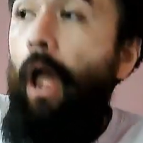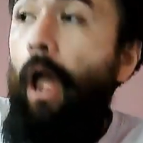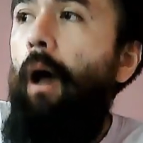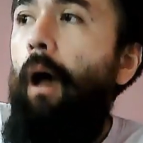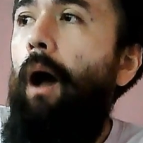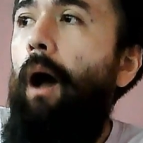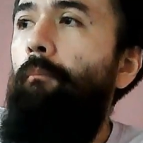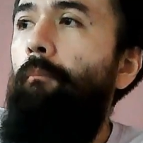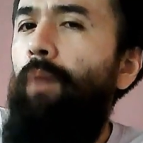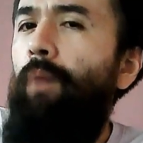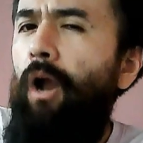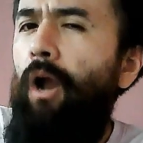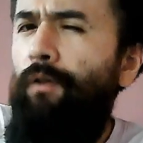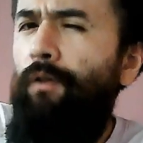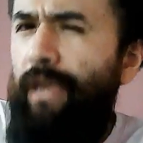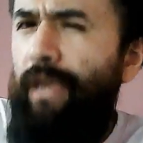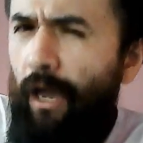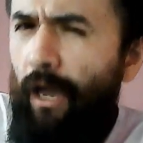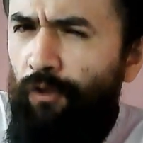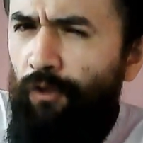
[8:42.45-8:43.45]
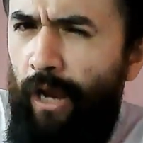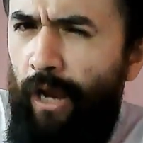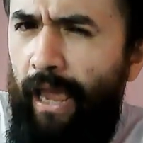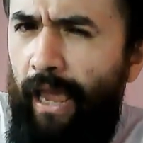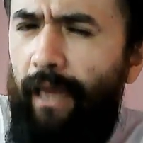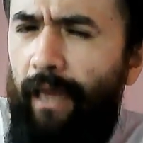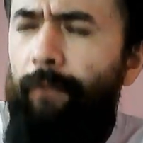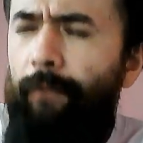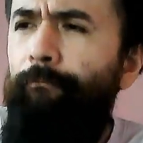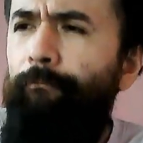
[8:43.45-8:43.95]
But on the other
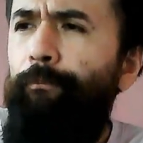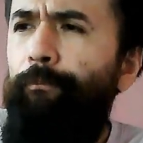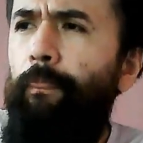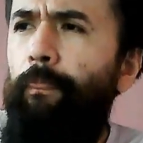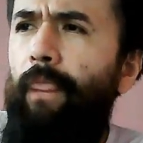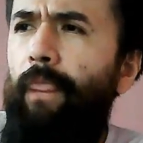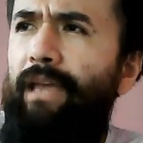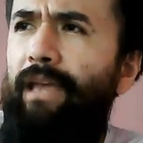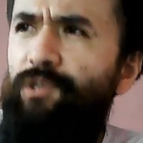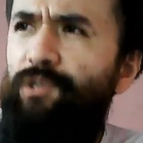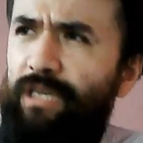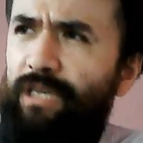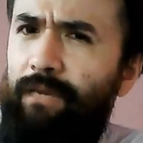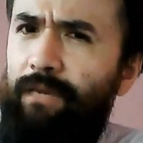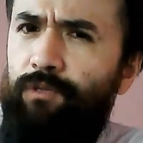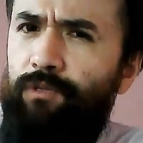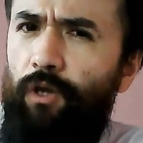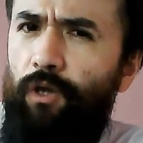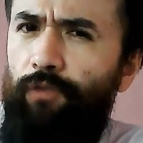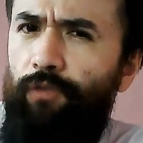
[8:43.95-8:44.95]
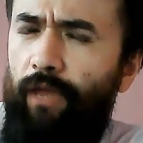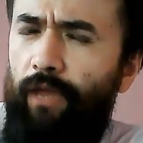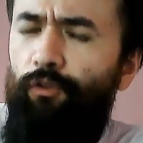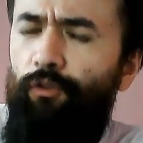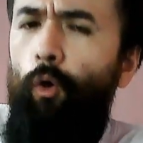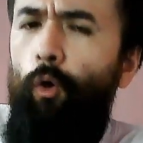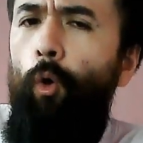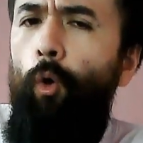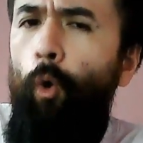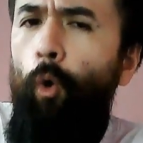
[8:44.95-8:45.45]
hand, it seems that
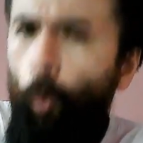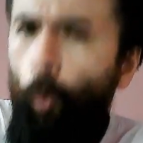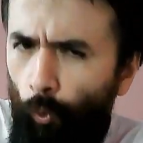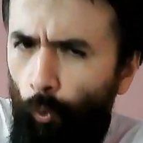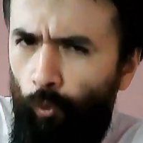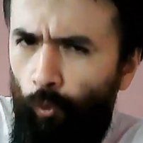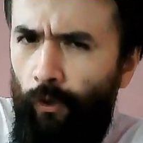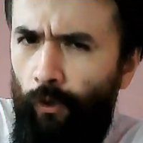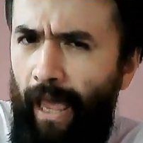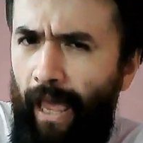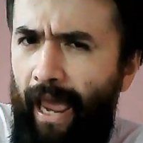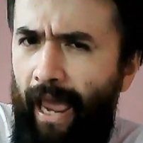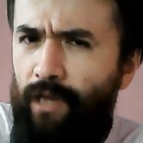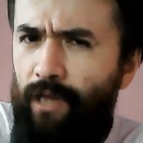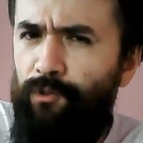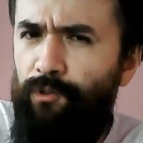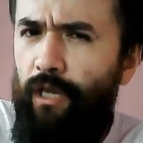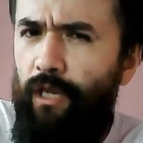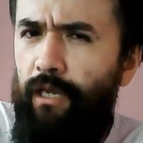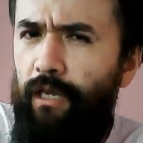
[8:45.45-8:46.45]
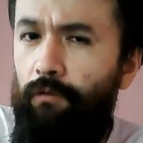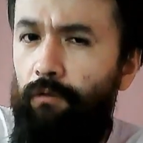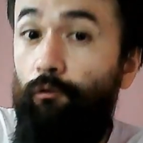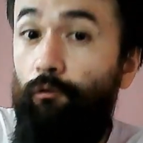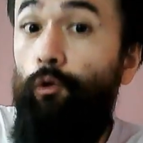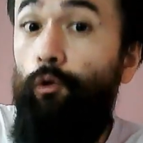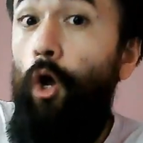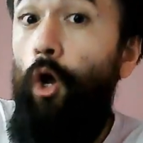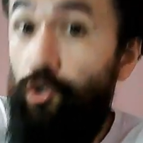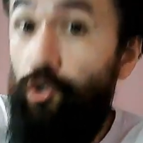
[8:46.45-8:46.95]
the whole has a
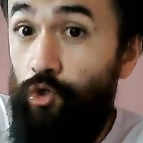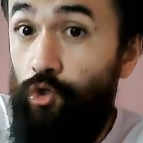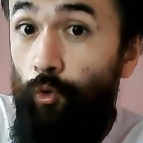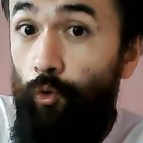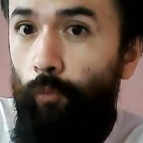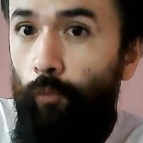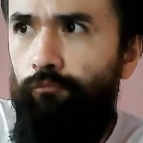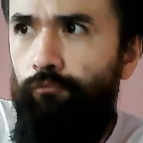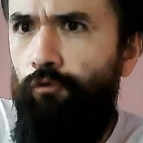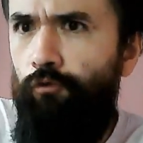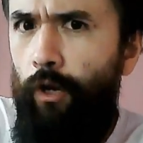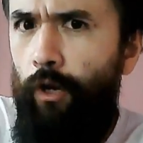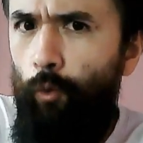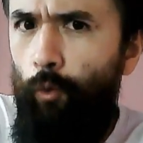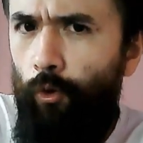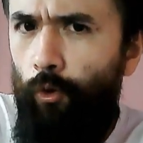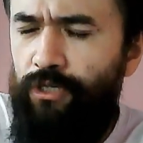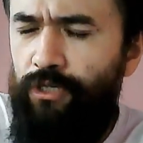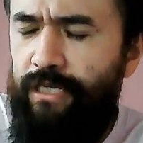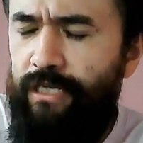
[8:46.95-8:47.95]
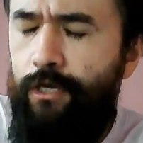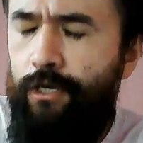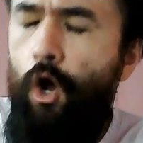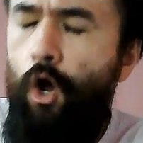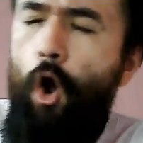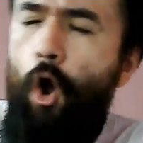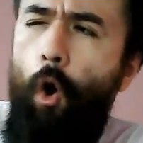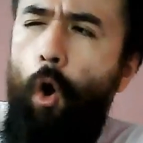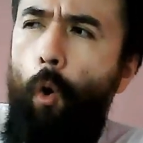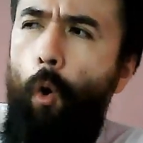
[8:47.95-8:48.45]
logical priority
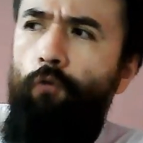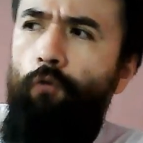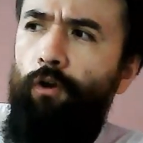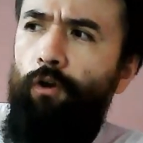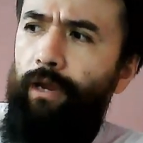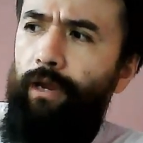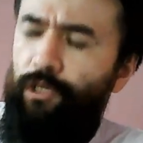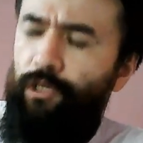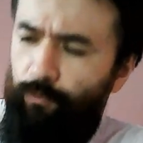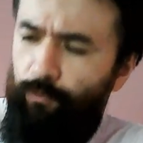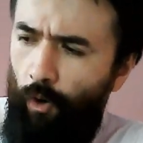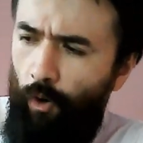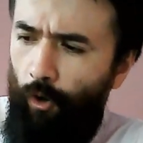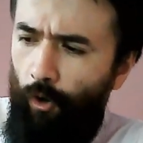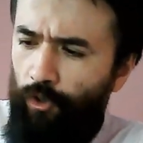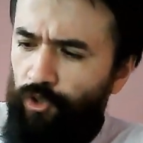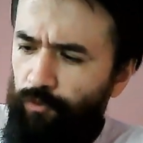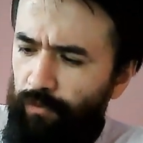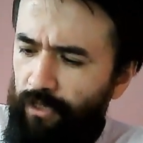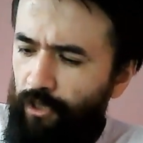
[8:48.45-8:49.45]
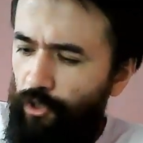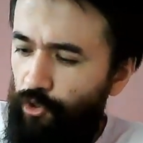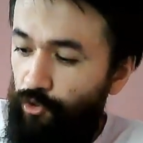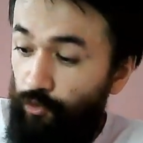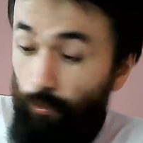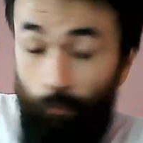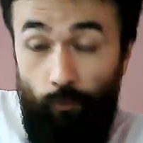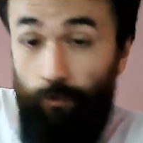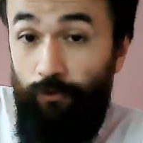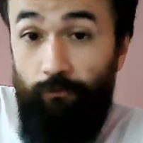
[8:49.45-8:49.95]
over its parts,
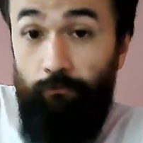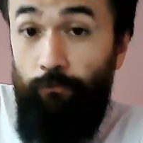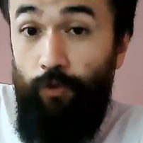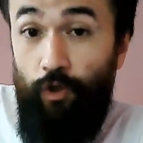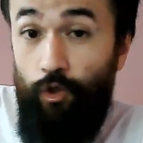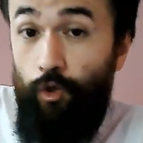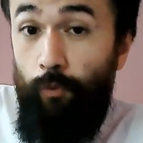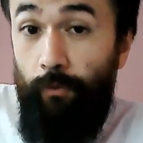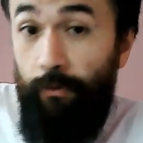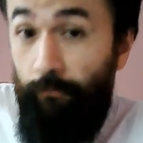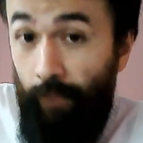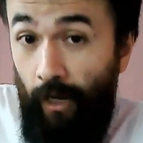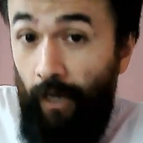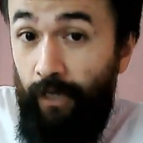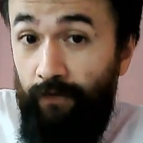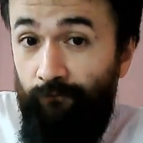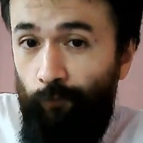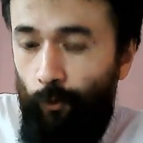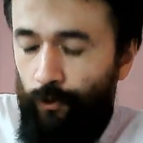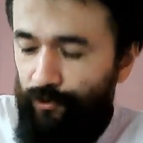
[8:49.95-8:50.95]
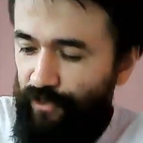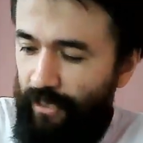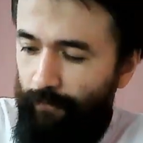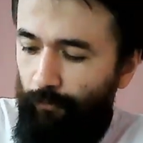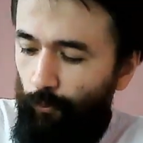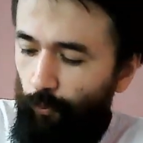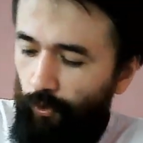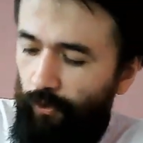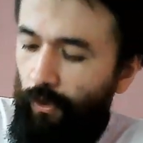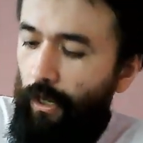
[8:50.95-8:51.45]
because with the human body, for
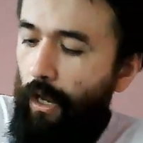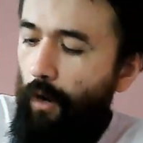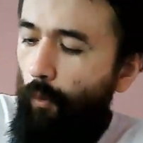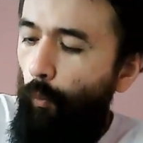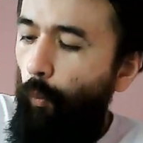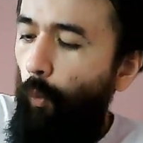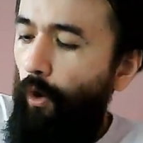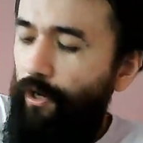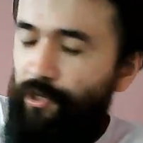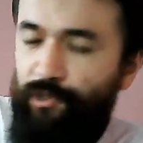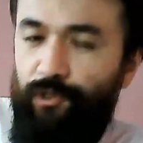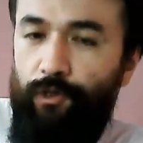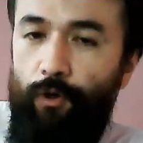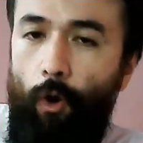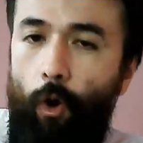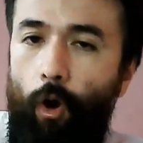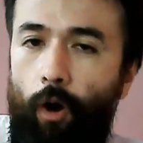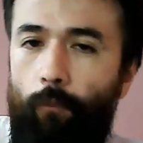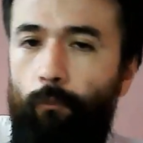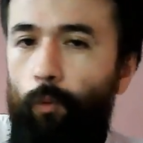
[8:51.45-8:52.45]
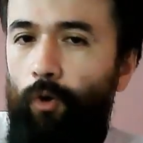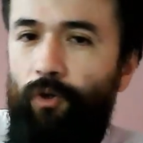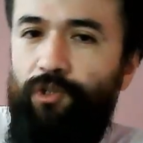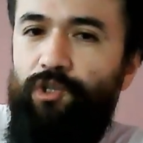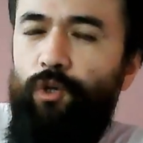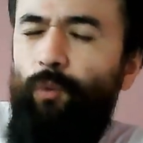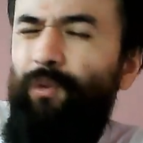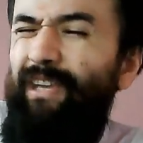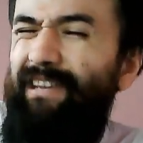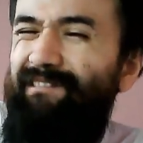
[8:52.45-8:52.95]
example, well, what is an arm? Well,
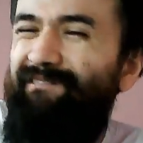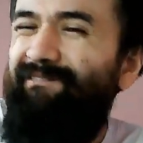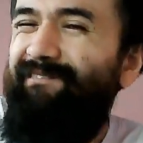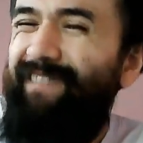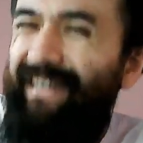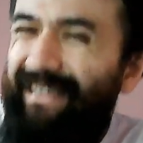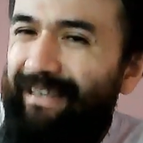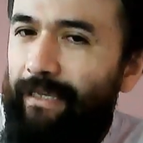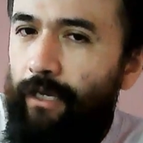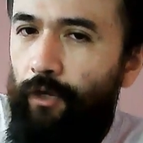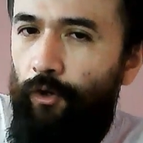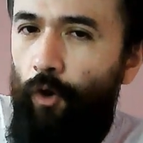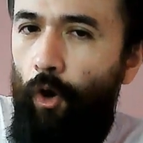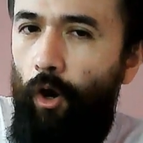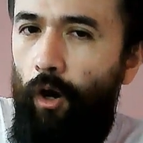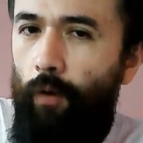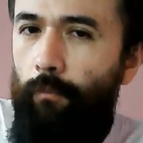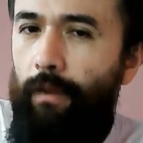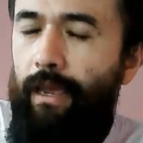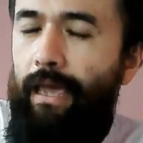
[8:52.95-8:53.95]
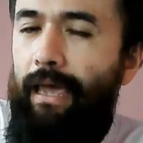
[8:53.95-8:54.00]
it's only really an arm